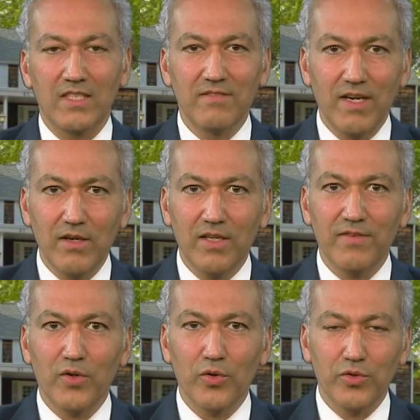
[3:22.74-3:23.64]
It's very
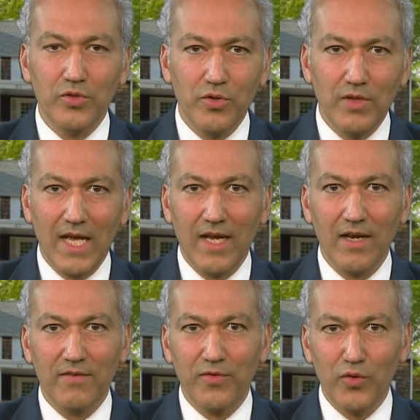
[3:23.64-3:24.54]
difficult to do
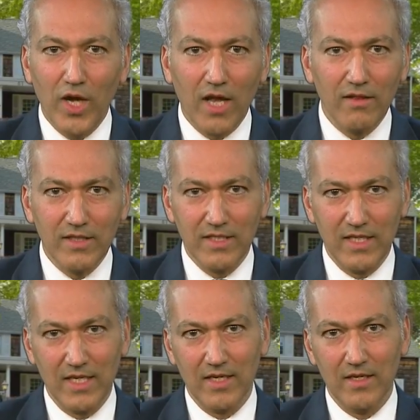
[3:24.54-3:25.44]
that if you're not
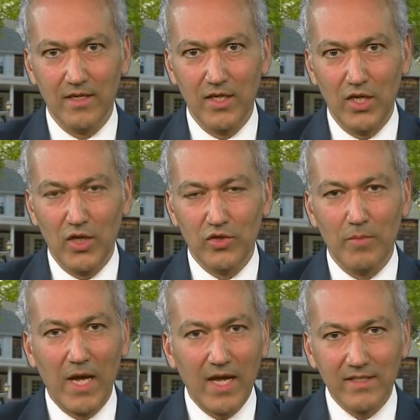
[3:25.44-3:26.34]
listening.
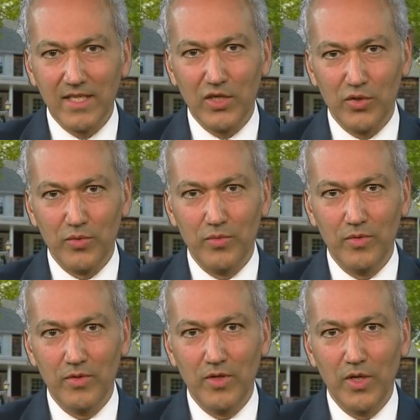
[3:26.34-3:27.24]
So I'm asking you,
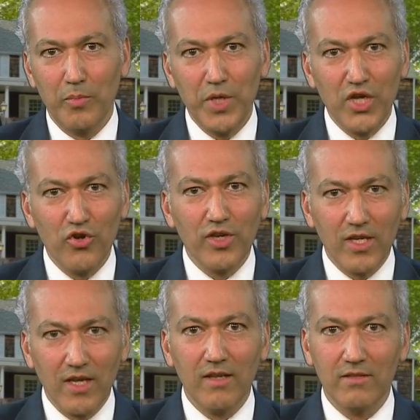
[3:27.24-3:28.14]
be
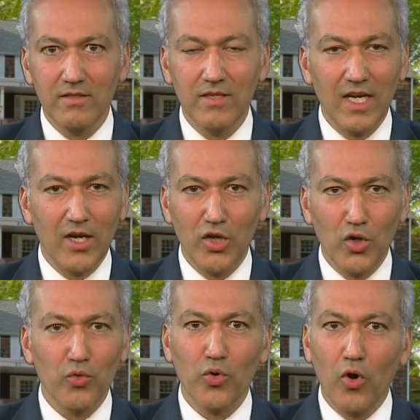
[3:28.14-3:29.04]
good kids, and I
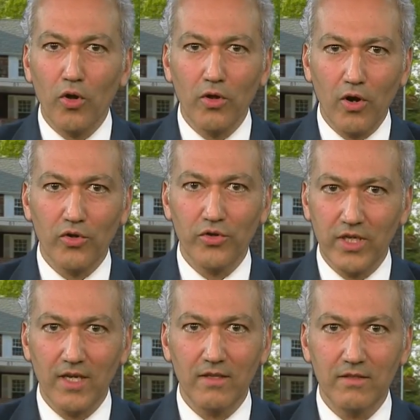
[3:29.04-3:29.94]
know you all are
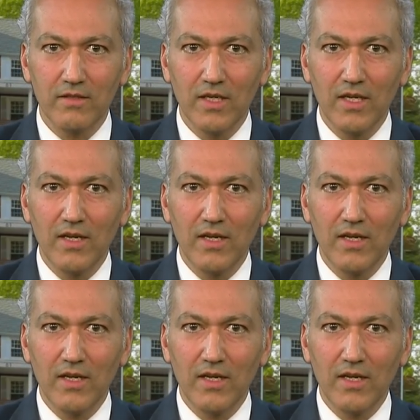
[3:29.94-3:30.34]
good kids.